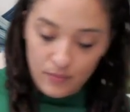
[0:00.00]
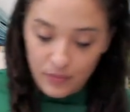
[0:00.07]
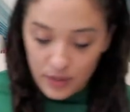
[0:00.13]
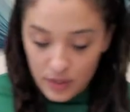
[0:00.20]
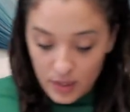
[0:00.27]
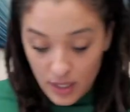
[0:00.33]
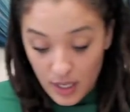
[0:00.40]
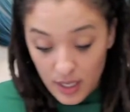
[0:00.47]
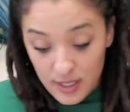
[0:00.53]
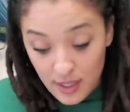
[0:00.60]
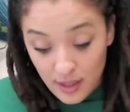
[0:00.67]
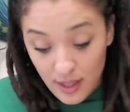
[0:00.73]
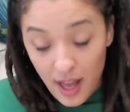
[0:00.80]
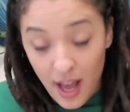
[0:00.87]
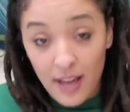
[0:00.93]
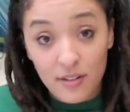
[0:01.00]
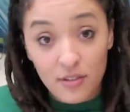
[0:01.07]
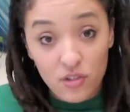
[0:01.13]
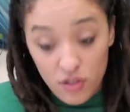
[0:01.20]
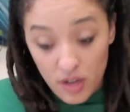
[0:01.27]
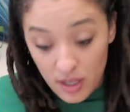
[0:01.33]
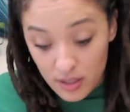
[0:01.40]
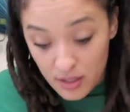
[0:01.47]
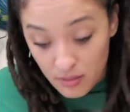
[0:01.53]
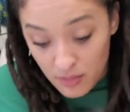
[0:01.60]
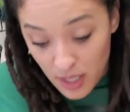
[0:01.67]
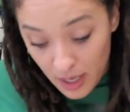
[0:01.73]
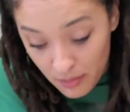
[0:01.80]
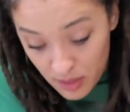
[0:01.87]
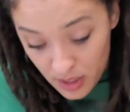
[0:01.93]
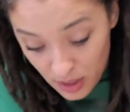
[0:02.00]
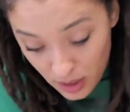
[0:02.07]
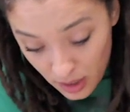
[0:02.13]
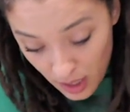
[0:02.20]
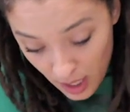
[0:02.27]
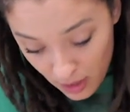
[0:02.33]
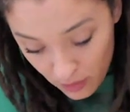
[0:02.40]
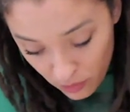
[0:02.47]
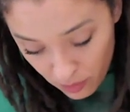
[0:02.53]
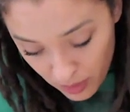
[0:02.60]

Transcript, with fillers: It takes a lot of strength sometimes to love